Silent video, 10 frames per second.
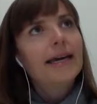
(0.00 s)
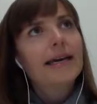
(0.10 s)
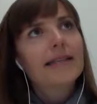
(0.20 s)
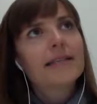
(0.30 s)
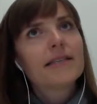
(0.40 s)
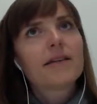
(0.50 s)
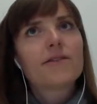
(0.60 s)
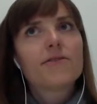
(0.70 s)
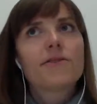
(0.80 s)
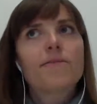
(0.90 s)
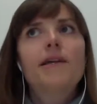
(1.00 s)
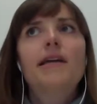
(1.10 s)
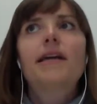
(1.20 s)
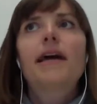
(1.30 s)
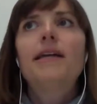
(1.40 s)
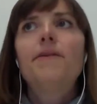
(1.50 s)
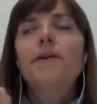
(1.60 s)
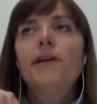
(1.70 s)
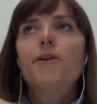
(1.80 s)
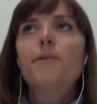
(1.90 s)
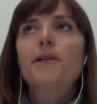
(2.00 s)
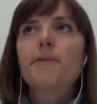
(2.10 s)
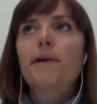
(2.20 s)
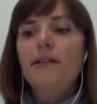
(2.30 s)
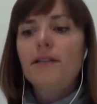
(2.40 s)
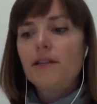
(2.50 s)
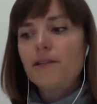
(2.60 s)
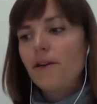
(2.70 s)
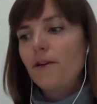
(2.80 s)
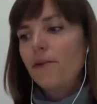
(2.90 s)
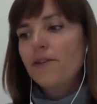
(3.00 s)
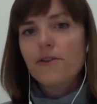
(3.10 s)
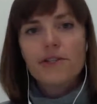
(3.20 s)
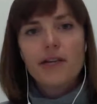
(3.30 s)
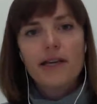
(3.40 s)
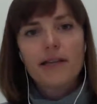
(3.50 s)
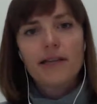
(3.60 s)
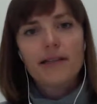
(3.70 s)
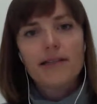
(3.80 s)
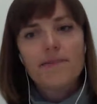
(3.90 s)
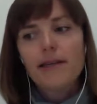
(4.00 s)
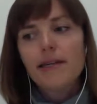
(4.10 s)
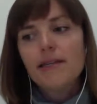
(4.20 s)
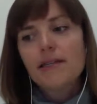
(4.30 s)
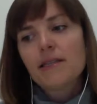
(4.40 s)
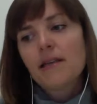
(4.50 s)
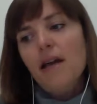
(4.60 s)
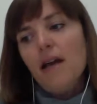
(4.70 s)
this is also something I didn't really know much about until I started researching this piece.